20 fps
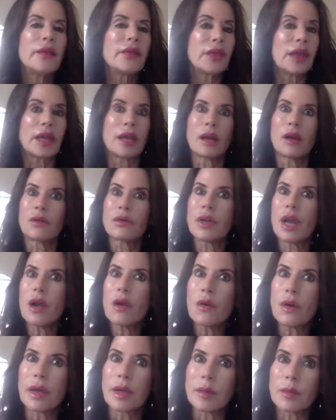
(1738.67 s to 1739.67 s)
They don't
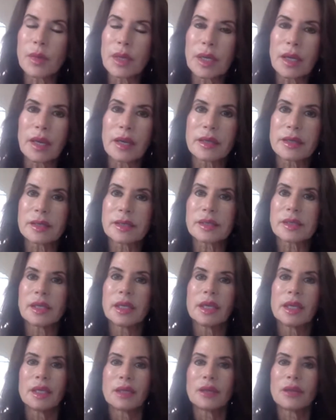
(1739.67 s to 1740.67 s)
know it because